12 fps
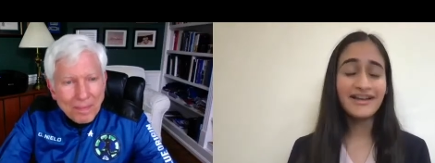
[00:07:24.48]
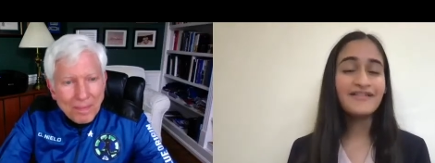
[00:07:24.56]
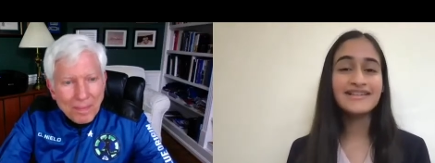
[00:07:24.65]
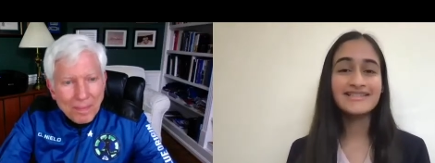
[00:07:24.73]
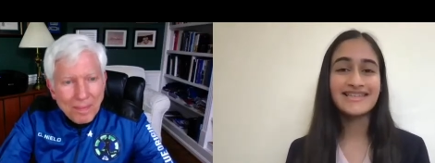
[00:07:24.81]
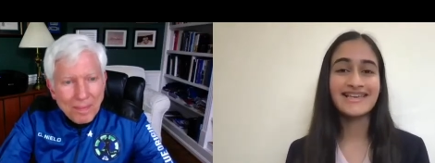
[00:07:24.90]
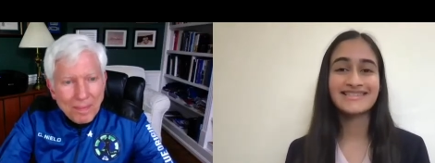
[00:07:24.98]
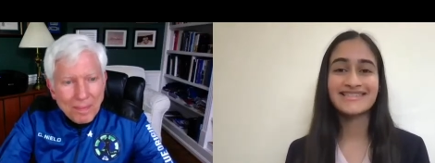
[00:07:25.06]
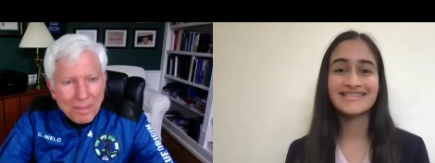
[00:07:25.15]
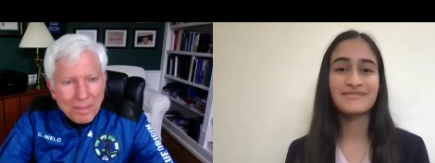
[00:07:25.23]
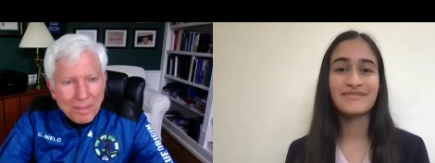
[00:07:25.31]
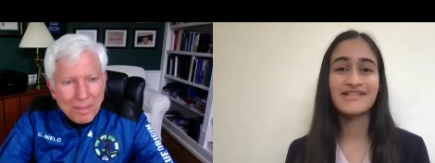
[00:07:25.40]
Speaker 1: increasing
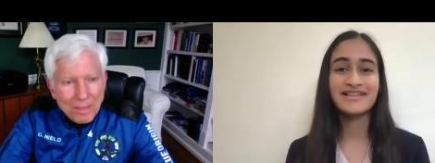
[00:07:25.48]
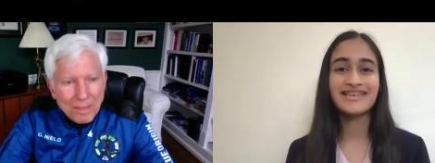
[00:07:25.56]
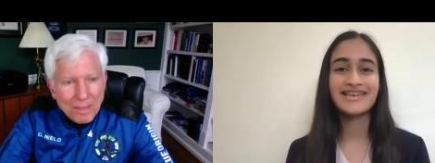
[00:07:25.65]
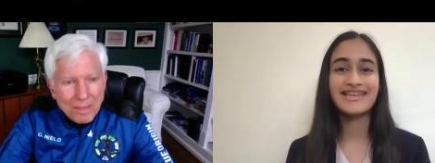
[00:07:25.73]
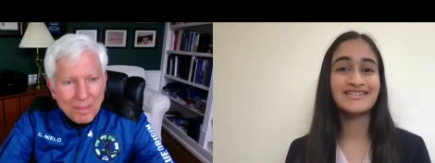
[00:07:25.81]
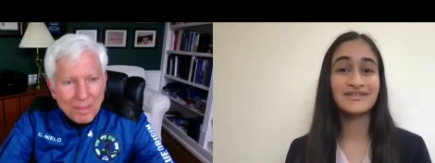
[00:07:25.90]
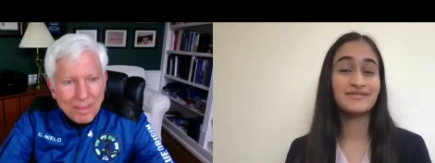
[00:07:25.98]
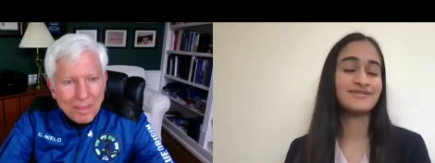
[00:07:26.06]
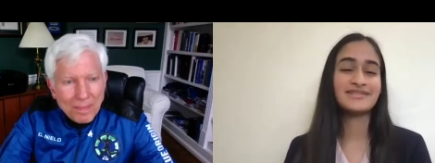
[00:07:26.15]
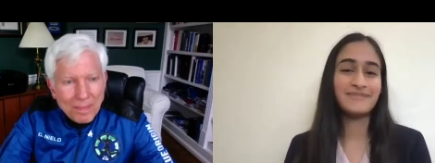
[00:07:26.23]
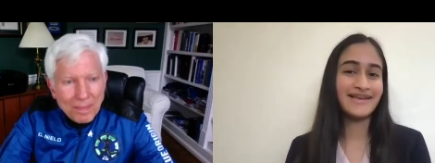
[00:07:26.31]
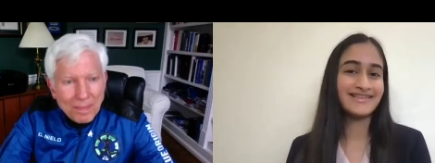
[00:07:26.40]
accessibility into
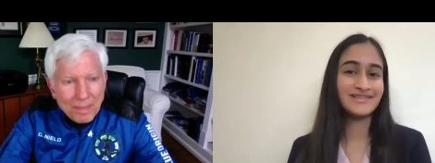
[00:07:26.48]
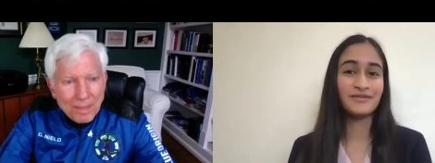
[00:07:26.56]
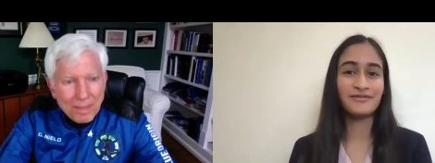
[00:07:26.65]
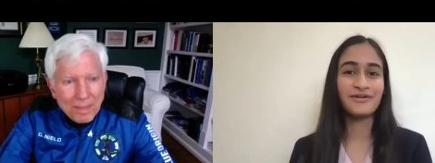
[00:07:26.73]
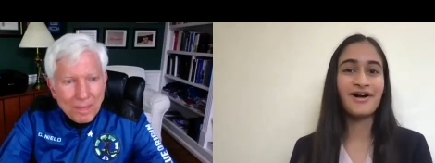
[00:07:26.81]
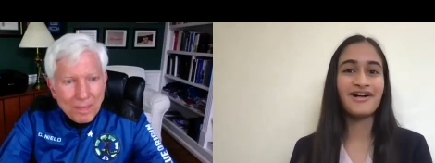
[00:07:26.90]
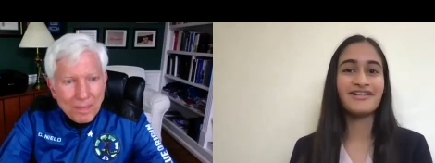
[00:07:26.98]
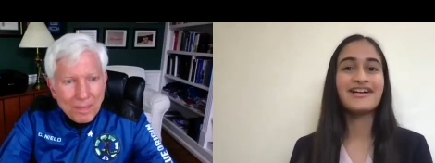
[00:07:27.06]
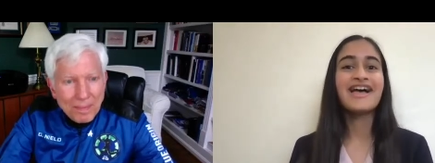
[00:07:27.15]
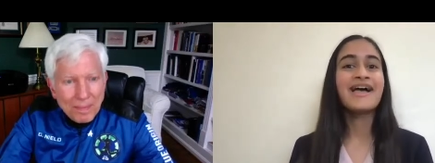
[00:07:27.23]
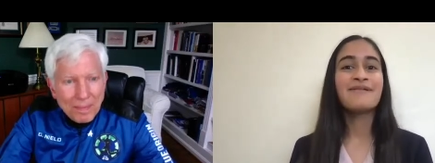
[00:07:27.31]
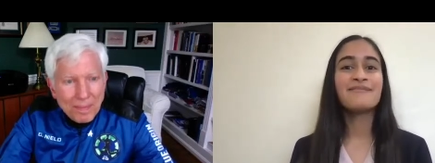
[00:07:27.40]
space overall.
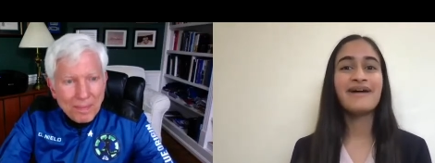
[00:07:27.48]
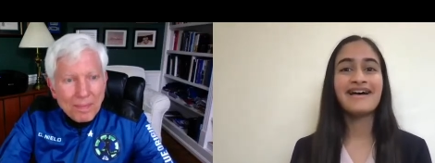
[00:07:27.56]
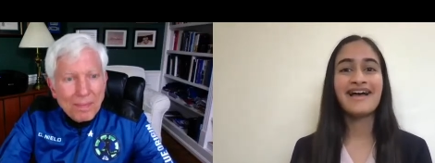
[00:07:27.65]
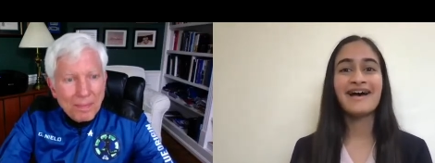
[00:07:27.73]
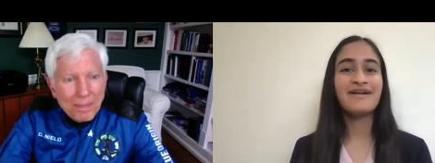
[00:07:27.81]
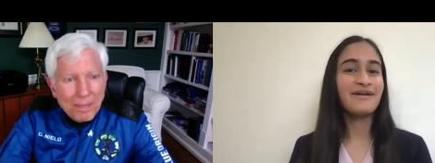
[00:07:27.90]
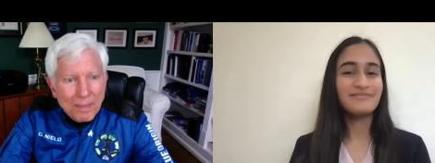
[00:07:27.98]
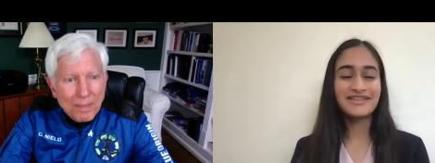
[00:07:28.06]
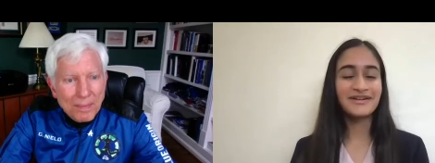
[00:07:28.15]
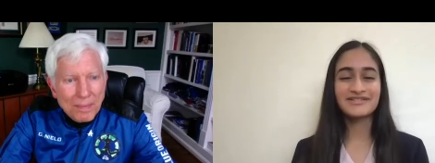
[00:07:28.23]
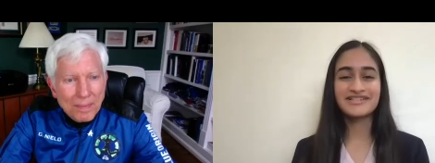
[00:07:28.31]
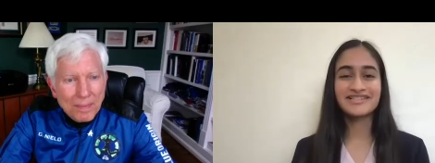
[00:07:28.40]
But I, am, you
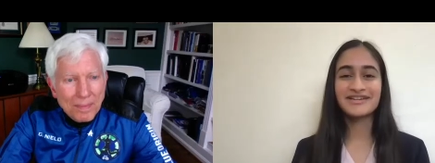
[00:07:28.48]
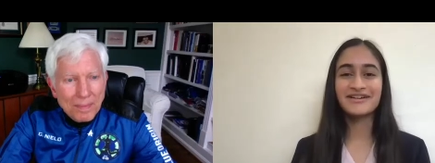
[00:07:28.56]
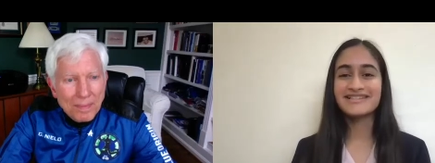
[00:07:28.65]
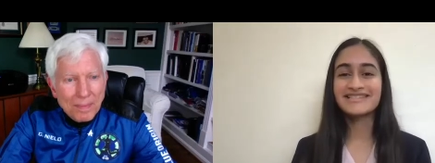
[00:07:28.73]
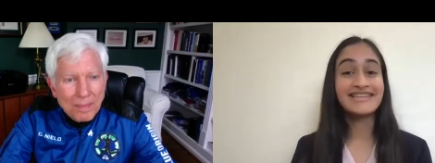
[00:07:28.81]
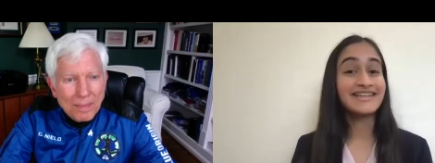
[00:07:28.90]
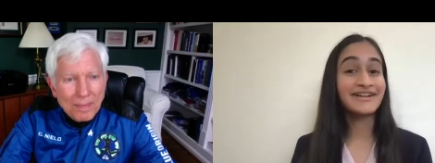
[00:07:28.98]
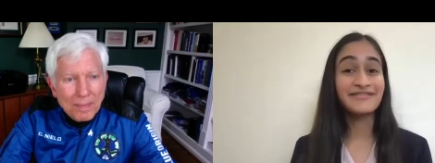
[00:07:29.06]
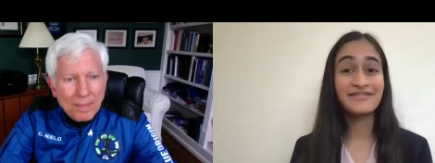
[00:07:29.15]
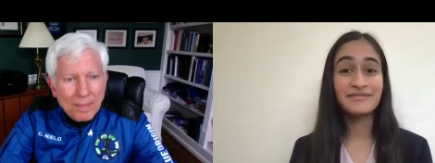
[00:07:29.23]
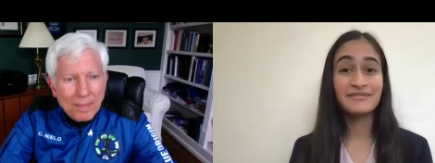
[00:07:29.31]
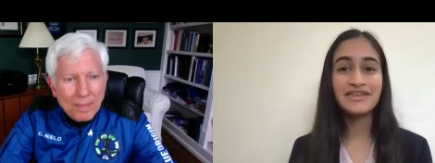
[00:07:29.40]
know, just curious to hear it
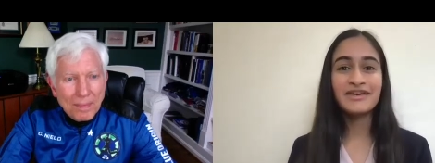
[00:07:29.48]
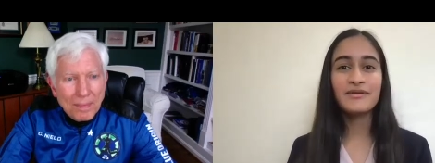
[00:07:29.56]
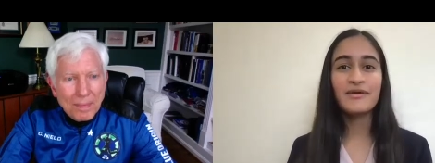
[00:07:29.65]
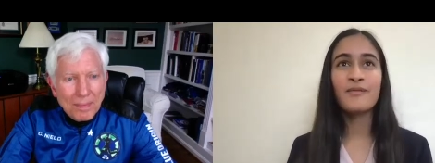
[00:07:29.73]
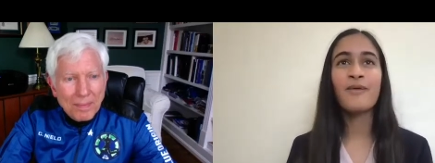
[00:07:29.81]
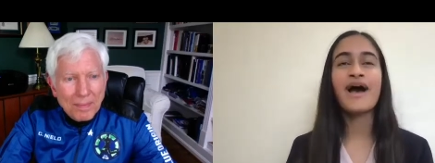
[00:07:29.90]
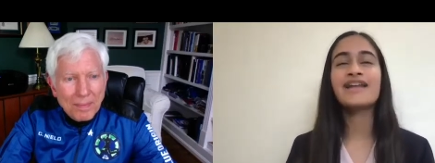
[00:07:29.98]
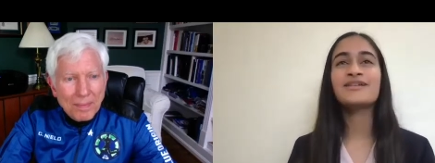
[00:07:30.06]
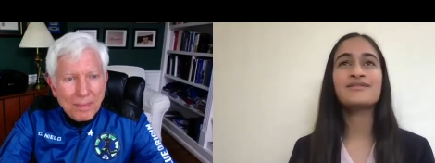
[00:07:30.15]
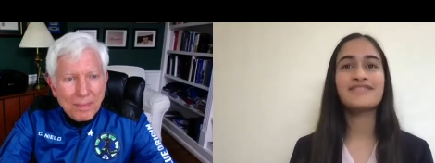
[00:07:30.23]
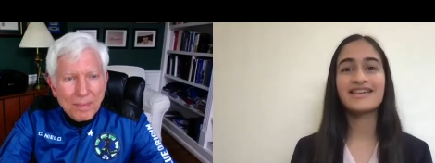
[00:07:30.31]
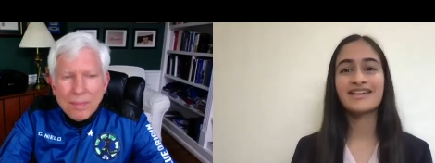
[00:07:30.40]
from you. Why do
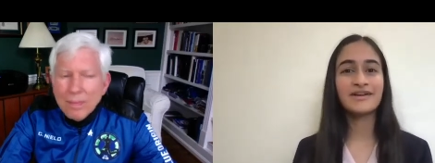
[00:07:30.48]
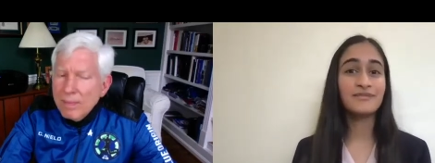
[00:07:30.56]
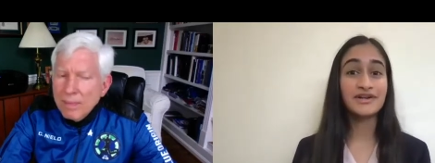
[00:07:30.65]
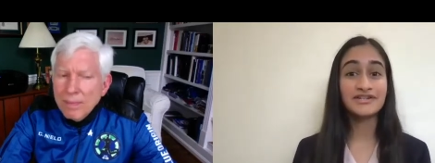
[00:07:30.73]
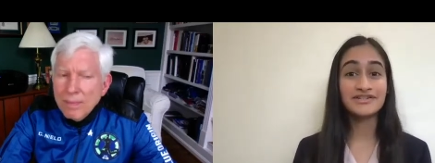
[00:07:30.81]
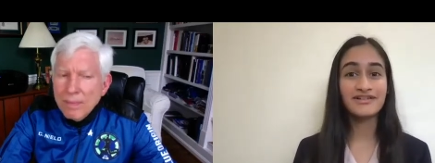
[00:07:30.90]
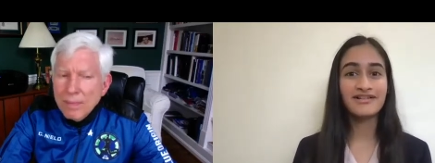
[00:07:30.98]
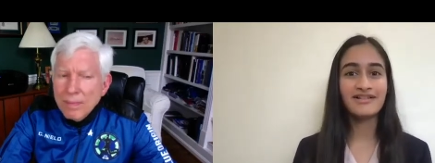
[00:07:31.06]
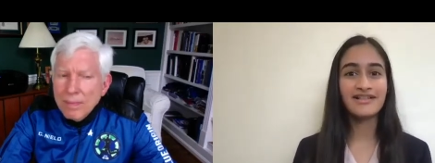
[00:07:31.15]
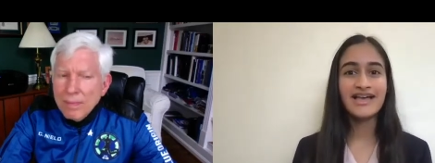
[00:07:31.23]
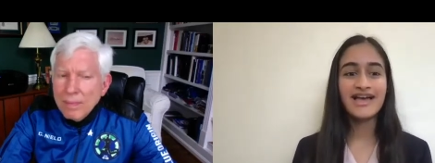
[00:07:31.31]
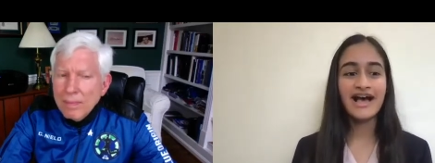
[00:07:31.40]
you think
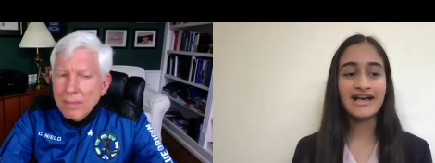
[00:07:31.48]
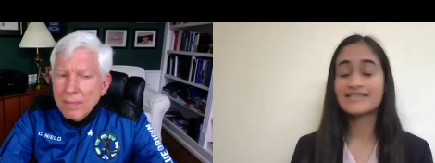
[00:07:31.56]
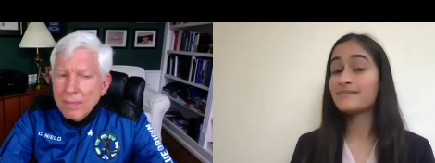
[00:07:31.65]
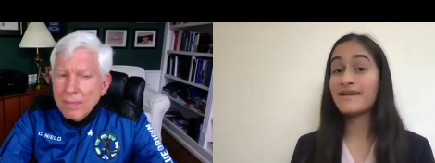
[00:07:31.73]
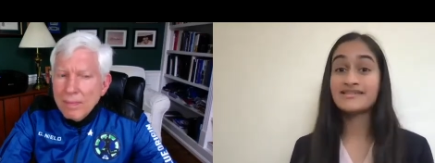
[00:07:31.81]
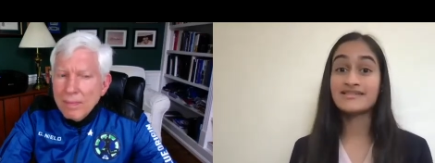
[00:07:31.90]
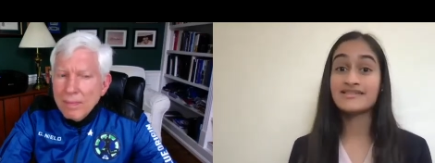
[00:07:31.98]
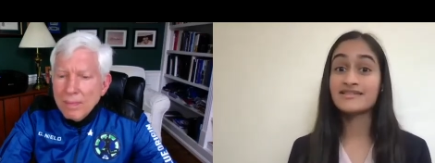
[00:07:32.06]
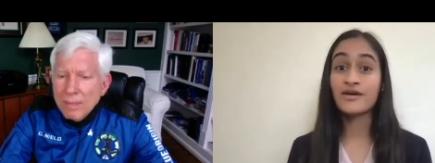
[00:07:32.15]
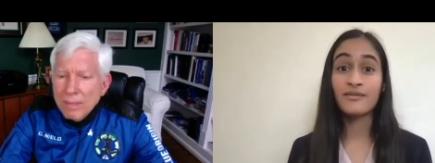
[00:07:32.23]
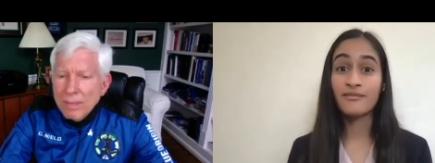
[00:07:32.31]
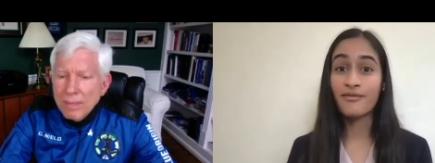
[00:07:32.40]
commercial uh, space is
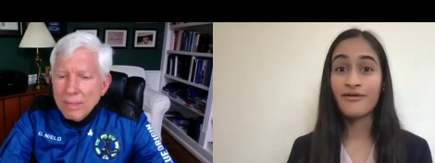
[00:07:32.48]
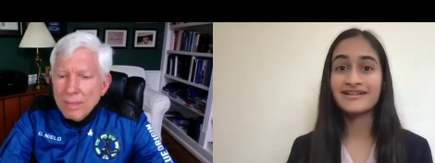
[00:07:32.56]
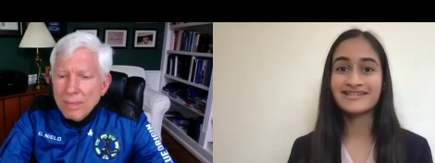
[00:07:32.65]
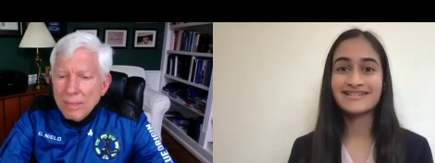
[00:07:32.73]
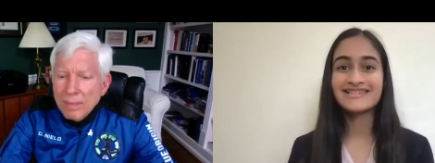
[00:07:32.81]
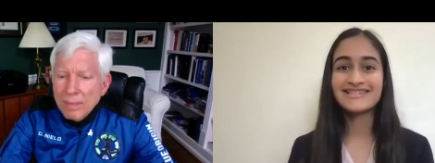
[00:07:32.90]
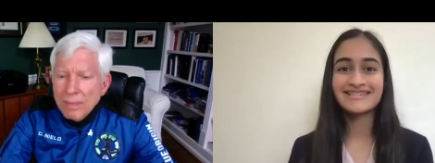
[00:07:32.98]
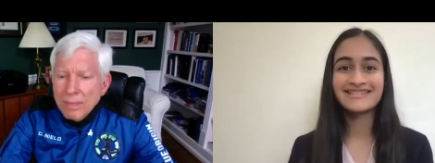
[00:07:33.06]
so important?